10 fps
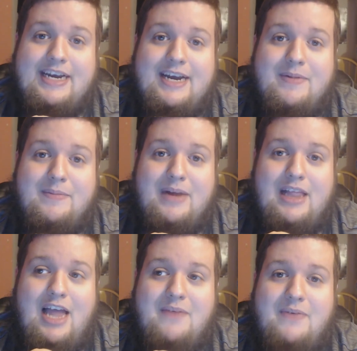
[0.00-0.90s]
time in my
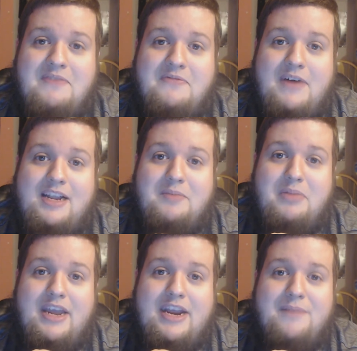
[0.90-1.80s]
life, I finally
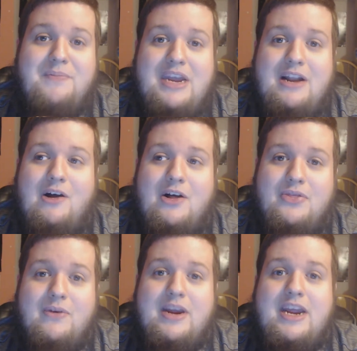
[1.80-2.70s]
played and beat all
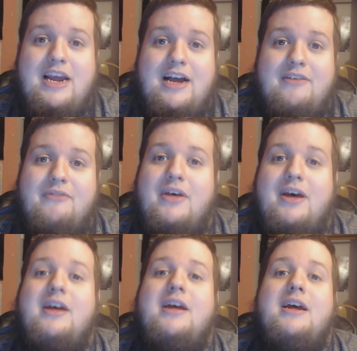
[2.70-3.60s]
three of
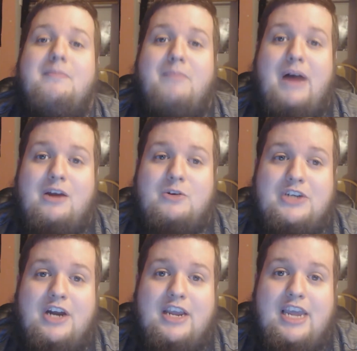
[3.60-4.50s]
the
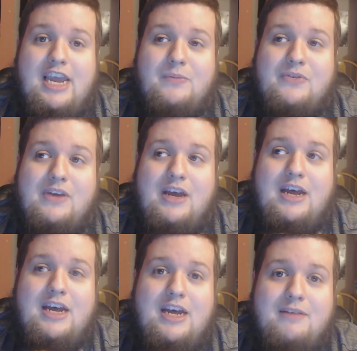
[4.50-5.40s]
Bioshock games
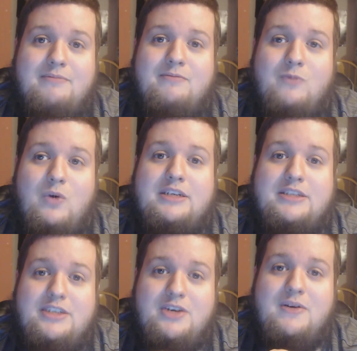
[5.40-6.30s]
uh,
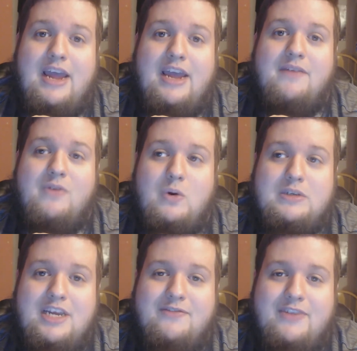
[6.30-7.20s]
1, 2, and of course,
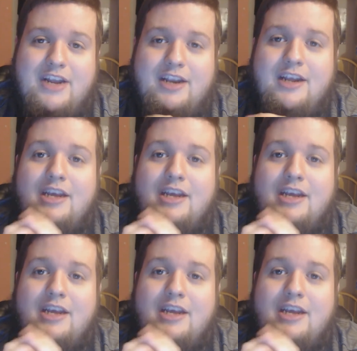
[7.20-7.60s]
Infinite.